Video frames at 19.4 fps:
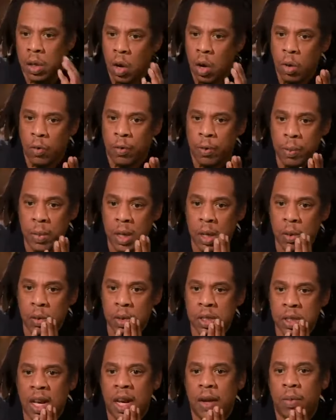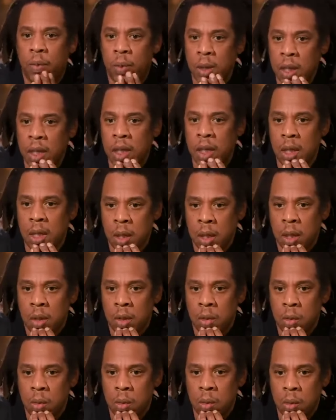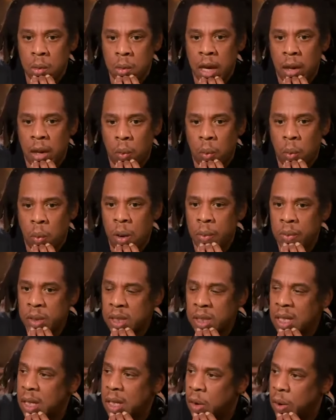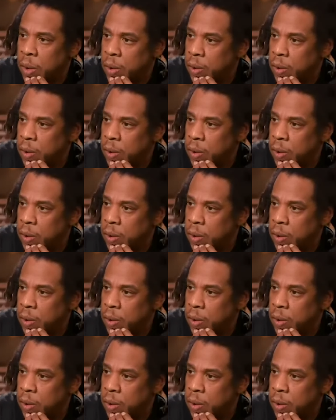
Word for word: For now, the mystery remains and the whispers grow louder.